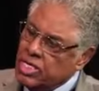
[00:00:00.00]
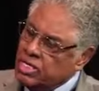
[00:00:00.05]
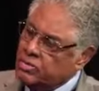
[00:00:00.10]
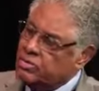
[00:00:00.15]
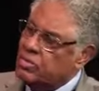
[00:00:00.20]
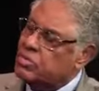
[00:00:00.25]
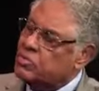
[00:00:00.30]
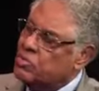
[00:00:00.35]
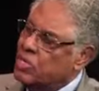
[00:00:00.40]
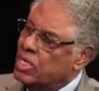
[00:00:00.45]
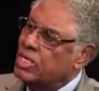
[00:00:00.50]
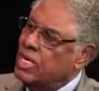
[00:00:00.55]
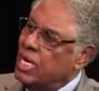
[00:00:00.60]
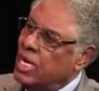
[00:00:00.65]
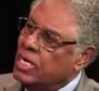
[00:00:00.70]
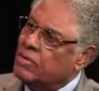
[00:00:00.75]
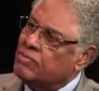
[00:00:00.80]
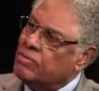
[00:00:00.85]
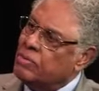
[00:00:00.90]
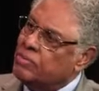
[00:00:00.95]
this was one
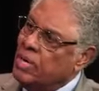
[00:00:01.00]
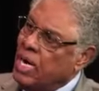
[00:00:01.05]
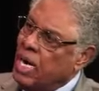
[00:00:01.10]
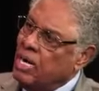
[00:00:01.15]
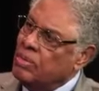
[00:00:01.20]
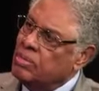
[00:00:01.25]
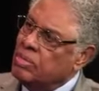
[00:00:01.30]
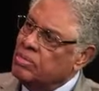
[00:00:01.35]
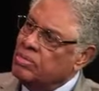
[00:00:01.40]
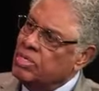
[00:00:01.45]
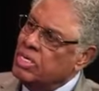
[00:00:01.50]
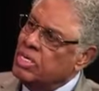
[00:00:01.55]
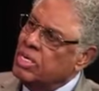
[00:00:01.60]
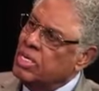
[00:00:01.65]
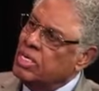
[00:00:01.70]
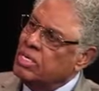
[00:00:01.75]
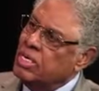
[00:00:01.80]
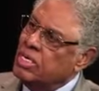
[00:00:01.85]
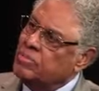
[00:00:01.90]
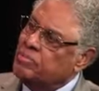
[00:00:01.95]
heck of a problem
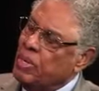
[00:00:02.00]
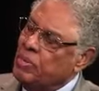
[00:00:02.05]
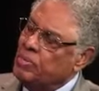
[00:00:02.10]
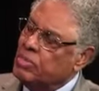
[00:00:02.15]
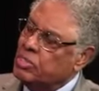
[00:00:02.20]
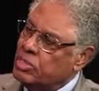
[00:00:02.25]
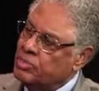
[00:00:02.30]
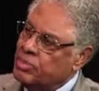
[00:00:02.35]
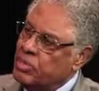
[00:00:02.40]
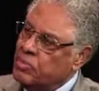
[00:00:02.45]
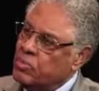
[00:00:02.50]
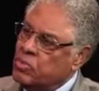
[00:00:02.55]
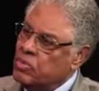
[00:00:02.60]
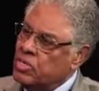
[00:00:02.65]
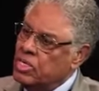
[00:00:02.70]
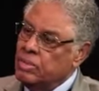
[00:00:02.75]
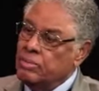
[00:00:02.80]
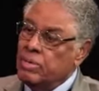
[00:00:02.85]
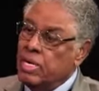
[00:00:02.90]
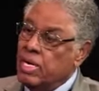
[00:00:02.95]
that people should be
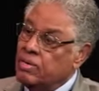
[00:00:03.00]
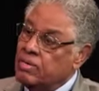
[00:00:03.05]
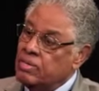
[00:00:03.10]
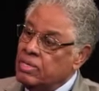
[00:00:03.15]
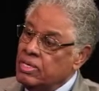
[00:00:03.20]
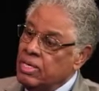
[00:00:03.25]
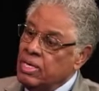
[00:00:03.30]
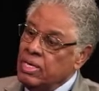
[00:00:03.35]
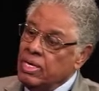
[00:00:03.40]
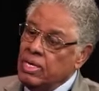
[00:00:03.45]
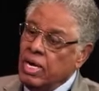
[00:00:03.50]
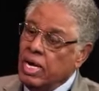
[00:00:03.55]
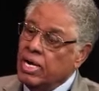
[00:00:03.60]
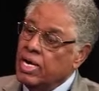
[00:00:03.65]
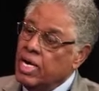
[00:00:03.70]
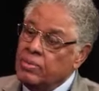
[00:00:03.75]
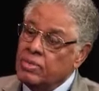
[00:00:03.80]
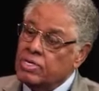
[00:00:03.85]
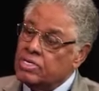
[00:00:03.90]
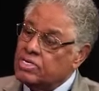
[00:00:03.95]
warned about, and
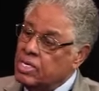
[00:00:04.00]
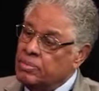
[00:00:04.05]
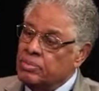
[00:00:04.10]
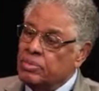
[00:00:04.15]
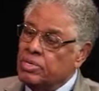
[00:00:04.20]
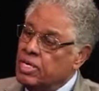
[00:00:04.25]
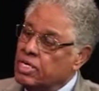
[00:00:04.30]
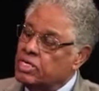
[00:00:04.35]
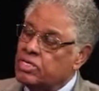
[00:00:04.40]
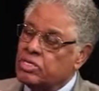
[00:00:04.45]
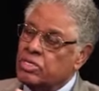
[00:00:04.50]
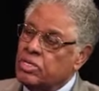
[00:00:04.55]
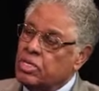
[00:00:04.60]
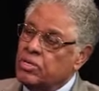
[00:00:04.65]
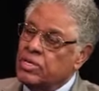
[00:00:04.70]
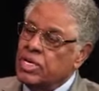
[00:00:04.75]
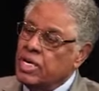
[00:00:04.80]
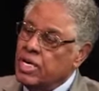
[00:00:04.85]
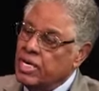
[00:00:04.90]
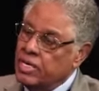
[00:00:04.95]
he was simply
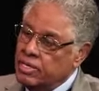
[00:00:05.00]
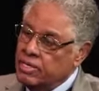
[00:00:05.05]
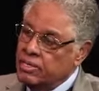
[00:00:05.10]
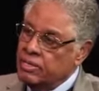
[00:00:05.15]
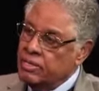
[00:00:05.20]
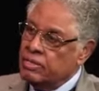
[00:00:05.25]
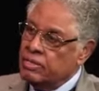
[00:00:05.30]
excoriated.